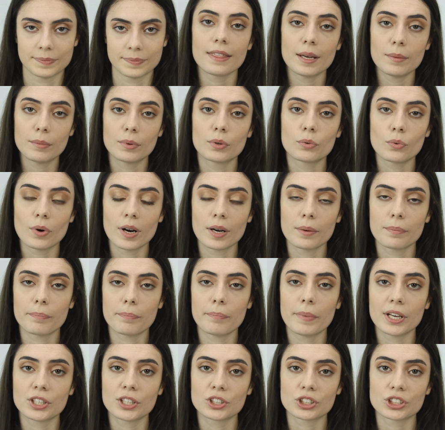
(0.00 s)
Number
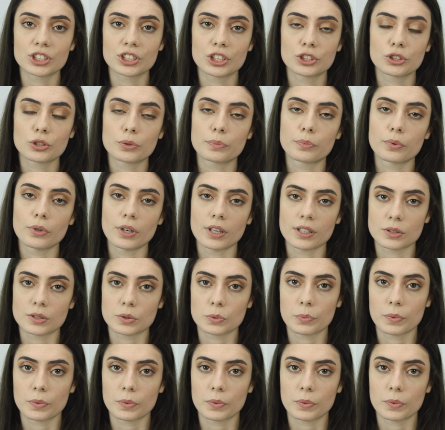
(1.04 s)
one, make sure that your products